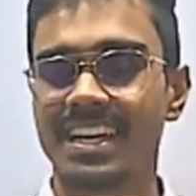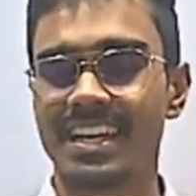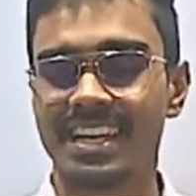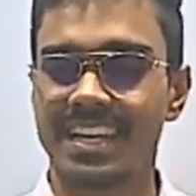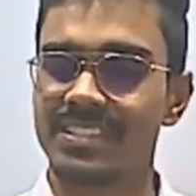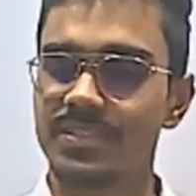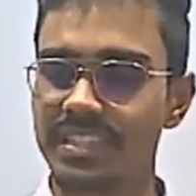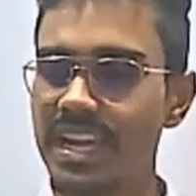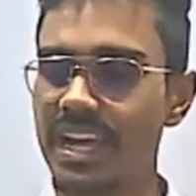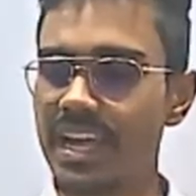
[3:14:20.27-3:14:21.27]
So with that,
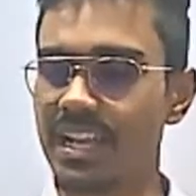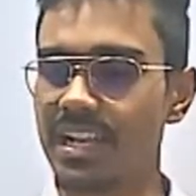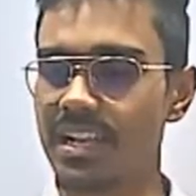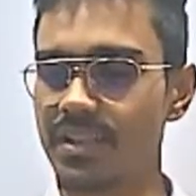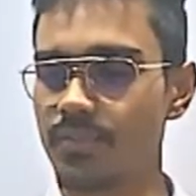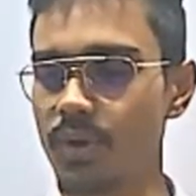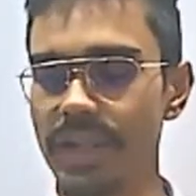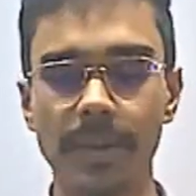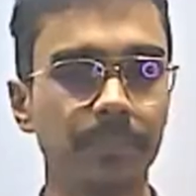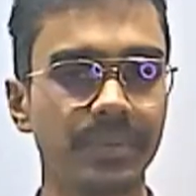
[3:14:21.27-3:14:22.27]
I'll wind up.
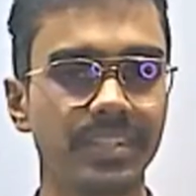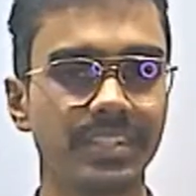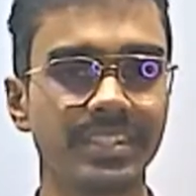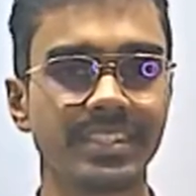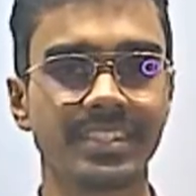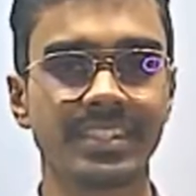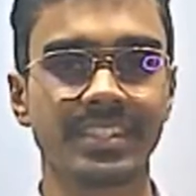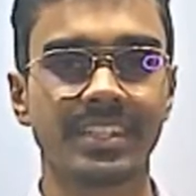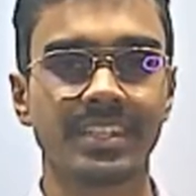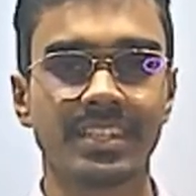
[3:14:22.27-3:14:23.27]

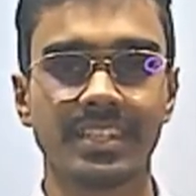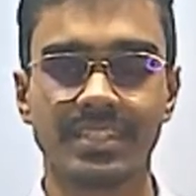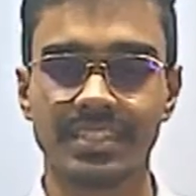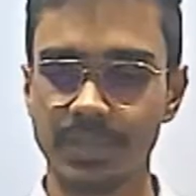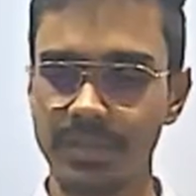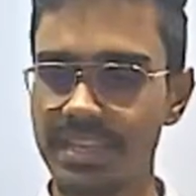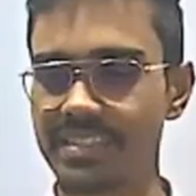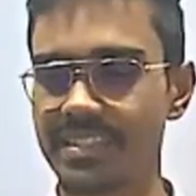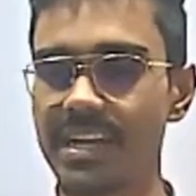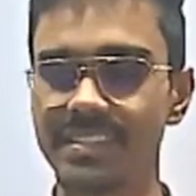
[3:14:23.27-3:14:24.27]
See you in the next
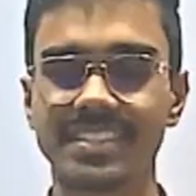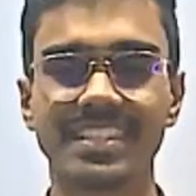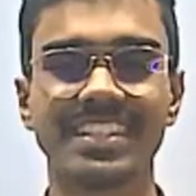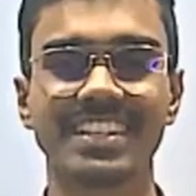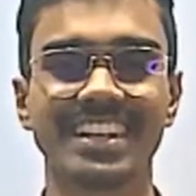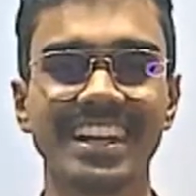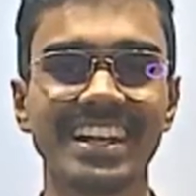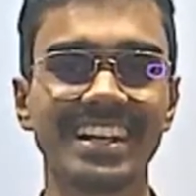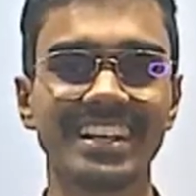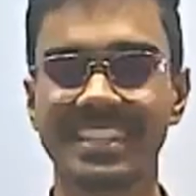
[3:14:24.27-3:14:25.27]
class, right?
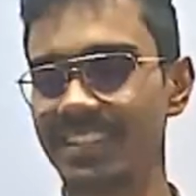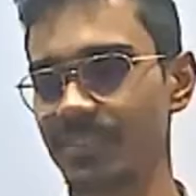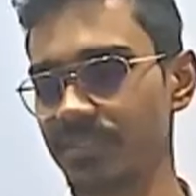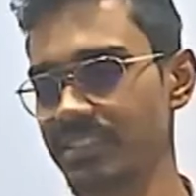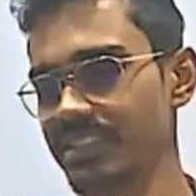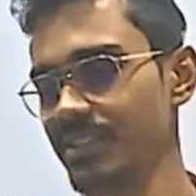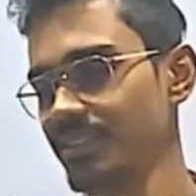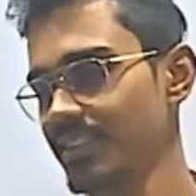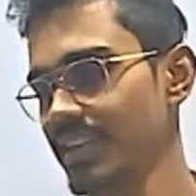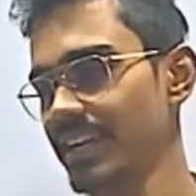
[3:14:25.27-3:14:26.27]
No questions, no?
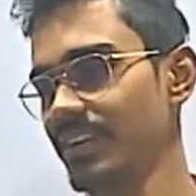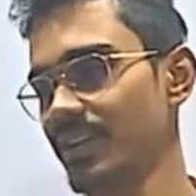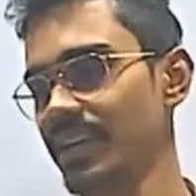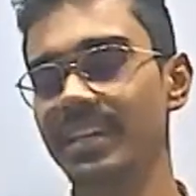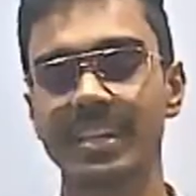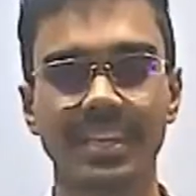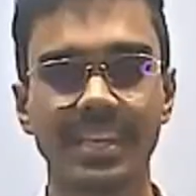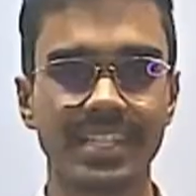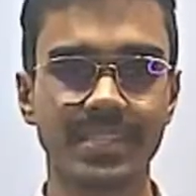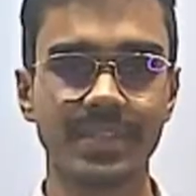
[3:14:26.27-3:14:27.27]
Right, okay. See you
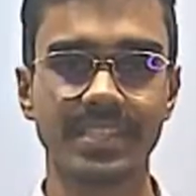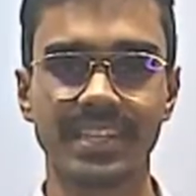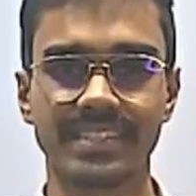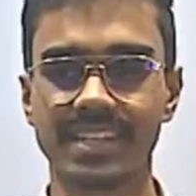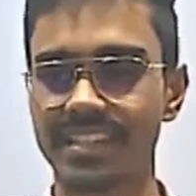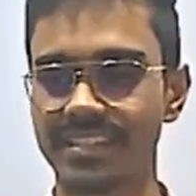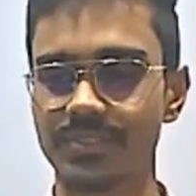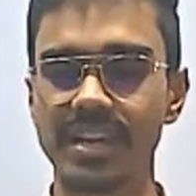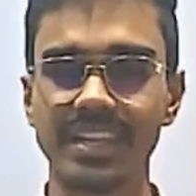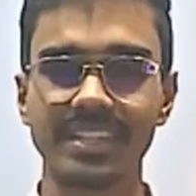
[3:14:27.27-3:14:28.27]
in the next class. Good
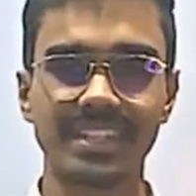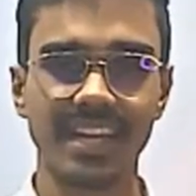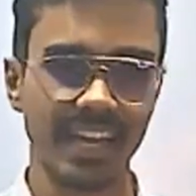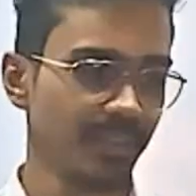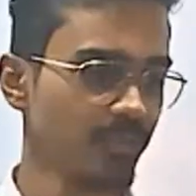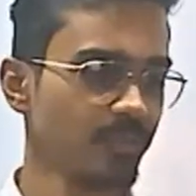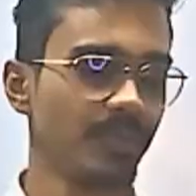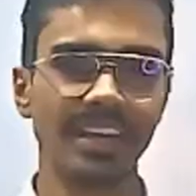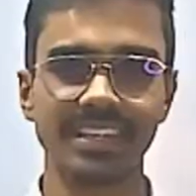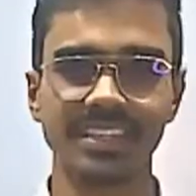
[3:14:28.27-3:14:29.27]
night and goodbye.
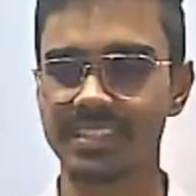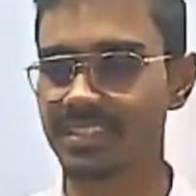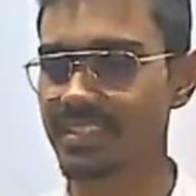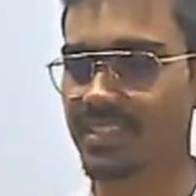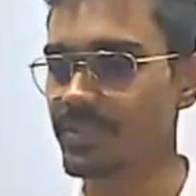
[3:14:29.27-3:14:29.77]
See you.